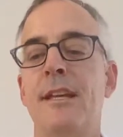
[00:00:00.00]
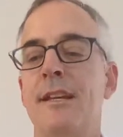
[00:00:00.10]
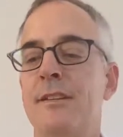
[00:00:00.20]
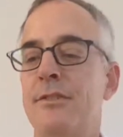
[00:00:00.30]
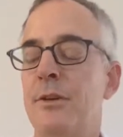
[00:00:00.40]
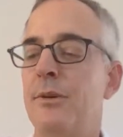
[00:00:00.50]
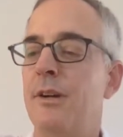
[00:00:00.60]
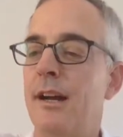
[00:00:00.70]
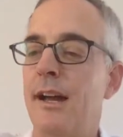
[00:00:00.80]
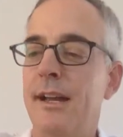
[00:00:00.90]
So
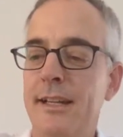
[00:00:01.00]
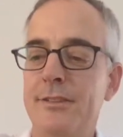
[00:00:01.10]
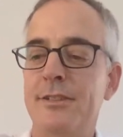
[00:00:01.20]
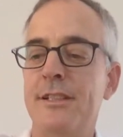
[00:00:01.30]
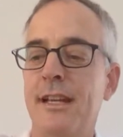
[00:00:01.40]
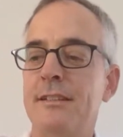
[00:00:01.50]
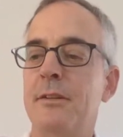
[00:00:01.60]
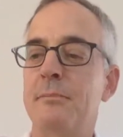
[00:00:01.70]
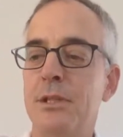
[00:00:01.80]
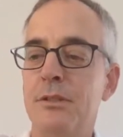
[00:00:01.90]
I'd actually like to
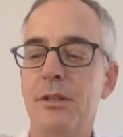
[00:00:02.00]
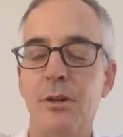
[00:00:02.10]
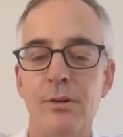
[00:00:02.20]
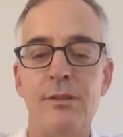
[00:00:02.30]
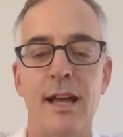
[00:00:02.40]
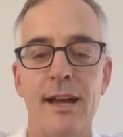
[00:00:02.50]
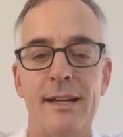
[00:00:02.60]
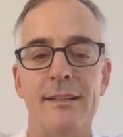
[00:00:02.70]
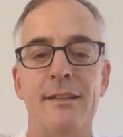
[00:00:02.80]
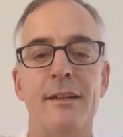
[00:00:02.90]
build a whole
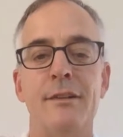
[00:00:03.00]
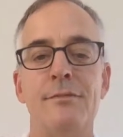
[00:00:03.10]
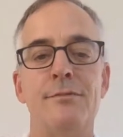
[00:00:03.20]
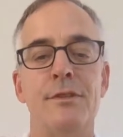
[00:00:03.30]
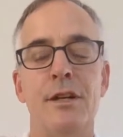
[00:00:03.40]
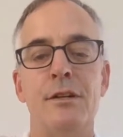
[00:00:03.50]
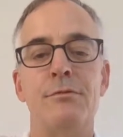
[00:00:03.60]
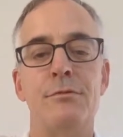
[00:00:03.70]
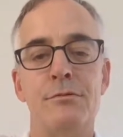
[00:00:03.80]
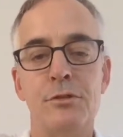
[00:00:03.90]
line of
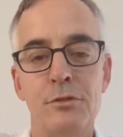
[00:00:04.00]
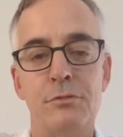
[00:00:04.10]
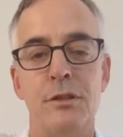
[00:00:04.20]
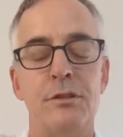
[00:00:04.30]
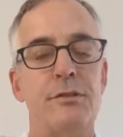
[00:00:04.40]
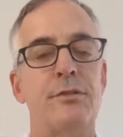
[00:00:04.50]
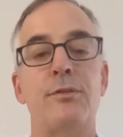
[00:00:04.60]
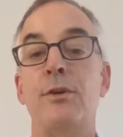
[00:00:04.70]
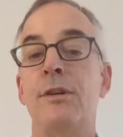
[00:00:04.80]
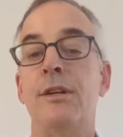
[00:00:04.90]
tool rolls
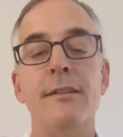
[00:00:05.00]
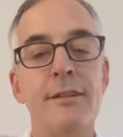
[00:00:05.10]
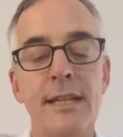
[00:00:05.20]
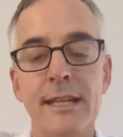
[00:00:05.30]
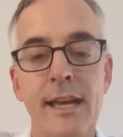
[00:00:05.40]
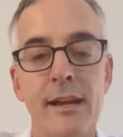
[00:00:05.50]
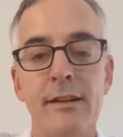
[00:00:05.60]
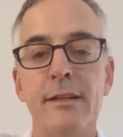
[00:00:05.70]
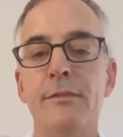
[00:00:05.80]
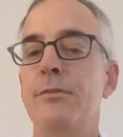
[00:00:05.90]
for everyday
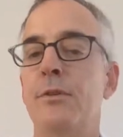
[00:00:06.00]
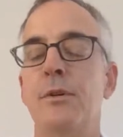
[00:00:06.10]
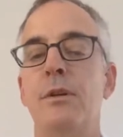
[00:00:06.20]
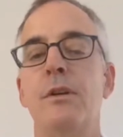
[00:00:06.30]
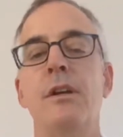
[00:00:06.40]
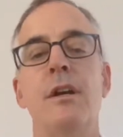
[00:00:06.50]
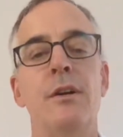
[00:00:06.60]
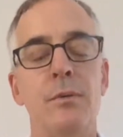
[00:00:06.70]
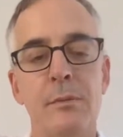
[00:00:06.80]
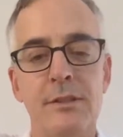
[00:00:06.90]
carry, for
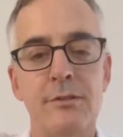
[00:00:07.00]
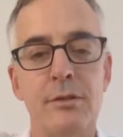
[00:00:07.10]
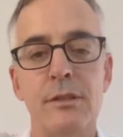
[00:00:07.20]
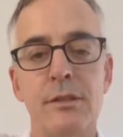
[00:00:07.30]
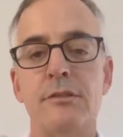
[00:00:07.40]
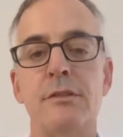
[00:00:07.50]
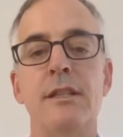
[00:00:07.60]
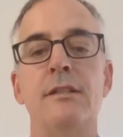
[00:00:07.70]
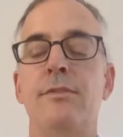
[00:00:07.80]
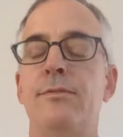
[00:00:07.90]
women's
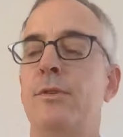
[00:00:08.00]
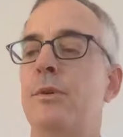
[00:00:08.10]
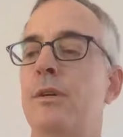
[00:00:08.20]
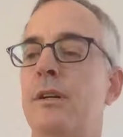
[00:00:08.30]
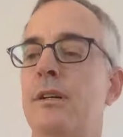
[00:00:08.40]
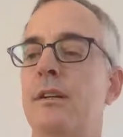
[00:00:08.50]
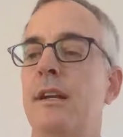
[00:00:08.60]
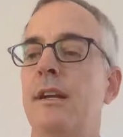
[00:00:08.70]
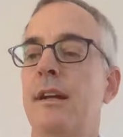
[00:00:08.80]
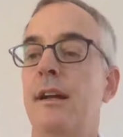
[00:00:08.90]
toiletries, for
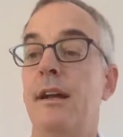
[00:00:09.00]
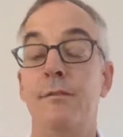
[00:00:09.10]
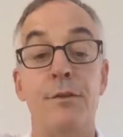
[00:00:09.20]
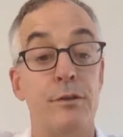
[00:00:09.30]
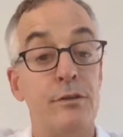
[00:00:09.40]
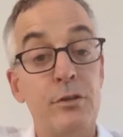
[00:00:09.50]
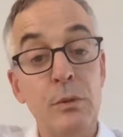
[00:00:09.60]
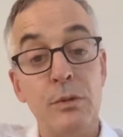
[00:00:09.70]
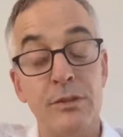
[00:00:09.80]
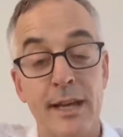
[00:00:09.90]

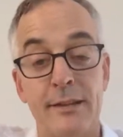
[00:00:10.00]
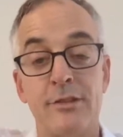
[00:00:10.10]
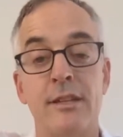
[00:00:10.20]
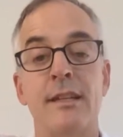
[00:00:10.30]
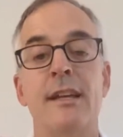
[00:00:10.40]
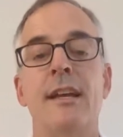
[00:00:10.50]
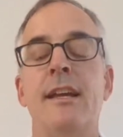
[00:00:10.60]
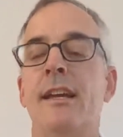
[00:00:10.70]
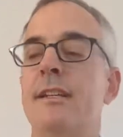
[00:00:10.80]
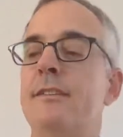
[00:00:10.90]
tools actually.
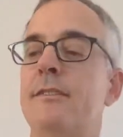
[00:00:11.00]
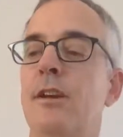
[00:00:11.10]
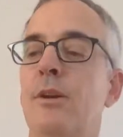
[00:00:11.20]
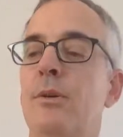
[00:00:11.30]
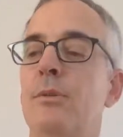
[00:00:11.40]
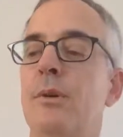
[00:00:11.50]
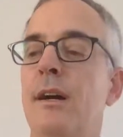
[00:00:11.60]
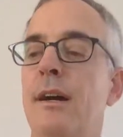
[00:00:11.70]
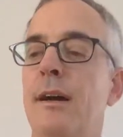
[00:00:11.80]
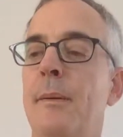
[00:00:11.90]
And so
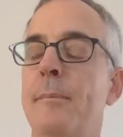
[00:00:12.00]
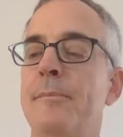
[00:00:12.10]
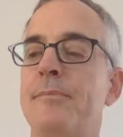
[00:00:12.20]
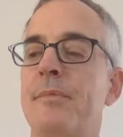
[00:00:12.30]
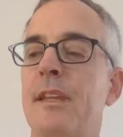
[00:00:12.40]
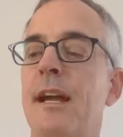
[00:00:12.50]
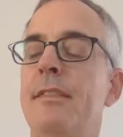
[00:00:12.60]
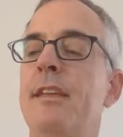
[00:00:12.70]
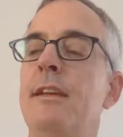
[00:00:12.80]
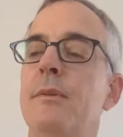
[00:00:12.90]
I
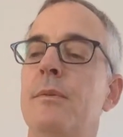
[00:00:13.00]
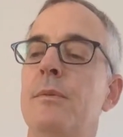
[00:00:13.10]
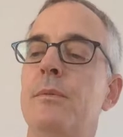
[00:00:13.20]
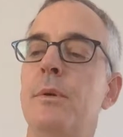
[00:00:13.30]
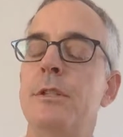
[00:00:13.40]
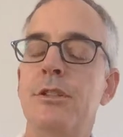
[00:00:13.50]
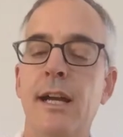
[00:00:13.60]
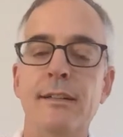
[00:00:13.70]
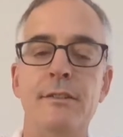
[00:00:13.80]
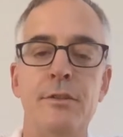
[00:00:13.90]
think what we
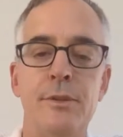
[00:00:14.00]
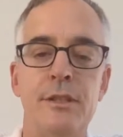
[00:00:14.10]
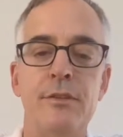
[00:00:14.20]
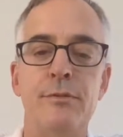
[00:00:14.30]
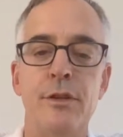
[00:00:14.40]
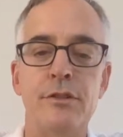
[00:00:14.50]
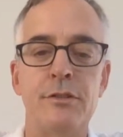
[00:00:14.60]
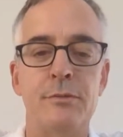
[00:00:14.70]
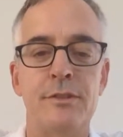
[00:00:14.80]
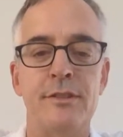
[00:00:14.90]
tried to do with this
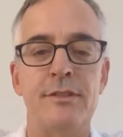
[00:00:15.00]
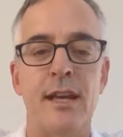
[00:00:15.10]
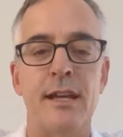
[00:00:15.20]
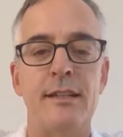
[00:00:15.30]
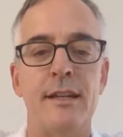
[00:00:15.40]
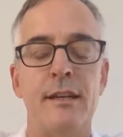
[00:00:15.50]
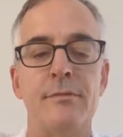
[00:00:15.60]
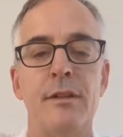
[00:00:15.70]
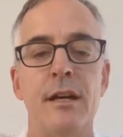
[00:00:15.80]
version was design a